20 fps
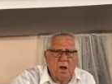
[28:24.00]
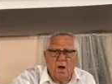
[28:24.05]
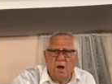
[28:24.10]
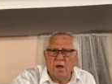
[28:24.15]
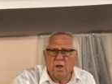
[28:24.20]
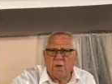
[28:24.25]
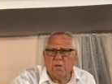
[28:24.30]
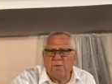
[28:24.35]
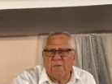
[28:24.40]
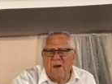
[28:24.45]
And
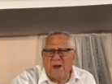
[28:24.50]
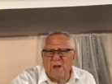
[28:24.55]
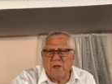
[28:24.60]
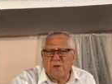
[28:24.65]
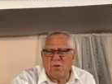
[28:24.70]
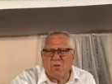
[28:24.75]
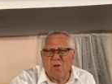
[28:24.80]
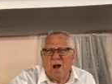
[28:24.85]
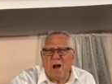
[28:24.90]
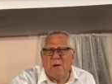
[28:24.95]
his
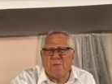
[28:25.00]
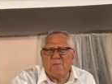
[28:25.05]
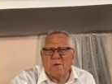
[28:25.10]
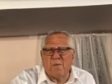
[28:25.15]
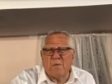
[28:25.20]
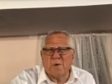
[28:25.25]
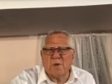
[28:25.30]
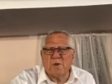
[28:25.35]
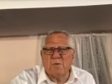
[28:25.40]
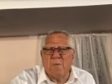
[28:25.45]
face dropped
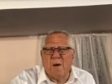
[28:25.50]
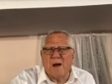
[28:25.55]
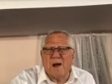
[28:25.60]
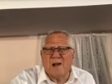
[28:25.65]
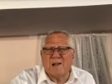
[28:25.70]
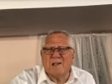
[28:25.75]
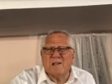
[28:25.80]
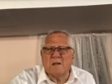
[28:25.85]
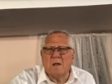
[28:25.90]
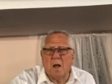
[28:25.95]
from a
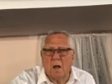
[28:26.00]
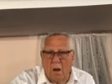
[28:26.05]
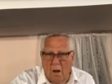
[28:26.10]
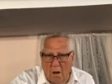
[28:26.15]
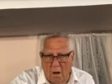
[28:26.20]
smile to,